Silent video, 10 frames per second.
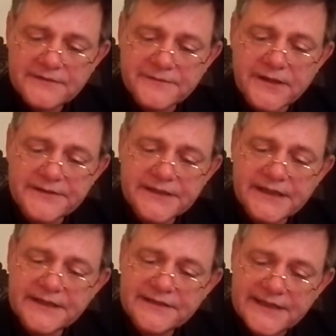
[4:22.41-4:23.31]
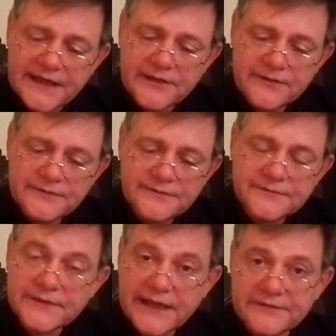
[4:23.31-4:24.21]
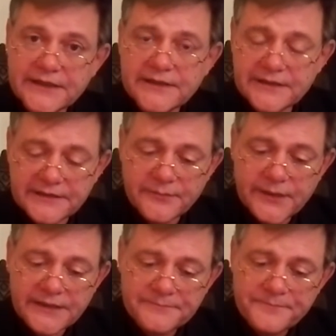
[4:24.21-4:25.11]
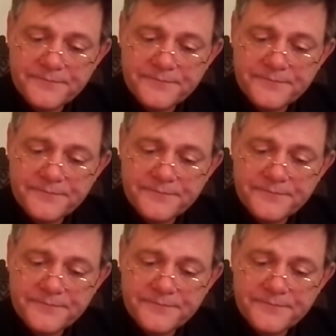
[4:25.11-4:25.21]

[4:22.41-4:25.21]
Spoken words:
"Father, I thank you for having heard me.